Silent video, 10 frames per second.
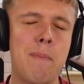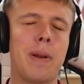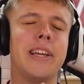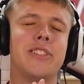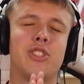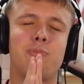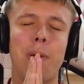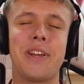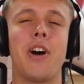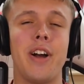please just
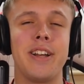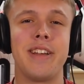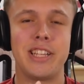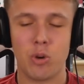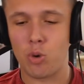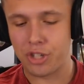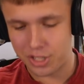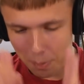be kind. It's August,